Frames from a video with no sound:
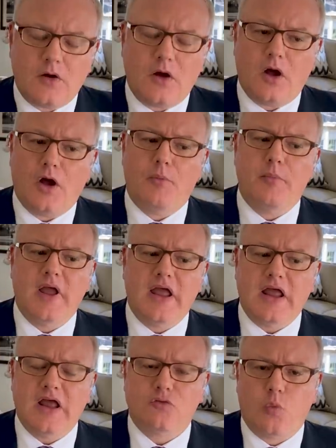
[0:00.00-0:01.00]

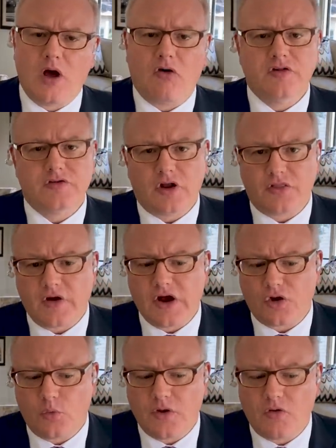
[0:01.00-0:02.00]
As well as another
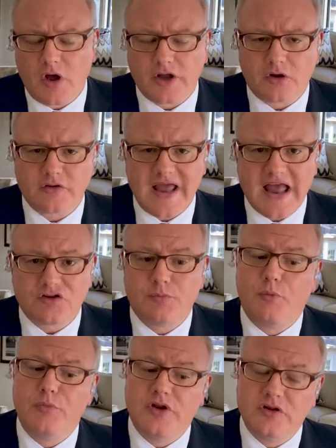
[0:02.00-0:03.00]
area we like are
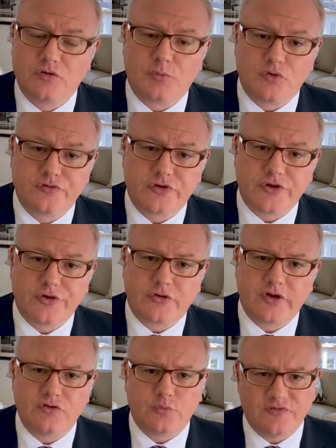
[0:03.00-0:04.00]
taxable municipal securities.